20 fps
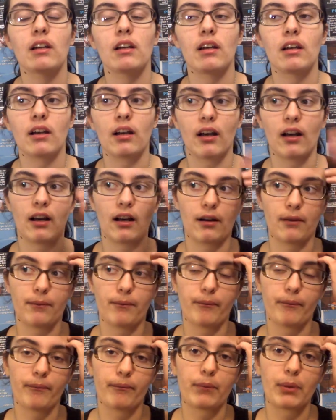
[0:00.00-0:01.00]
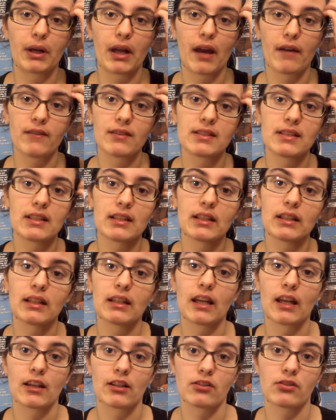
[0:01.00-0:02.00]
But I haven't seen any
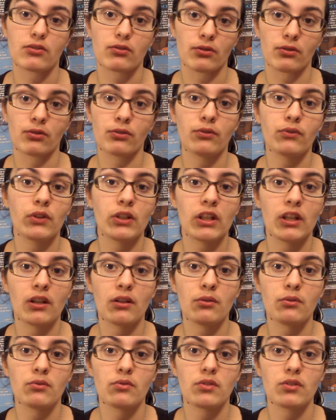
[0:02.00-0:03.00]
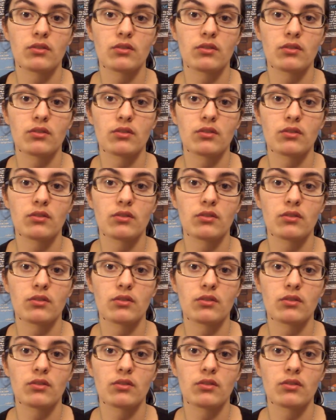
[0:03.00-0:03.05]
external videos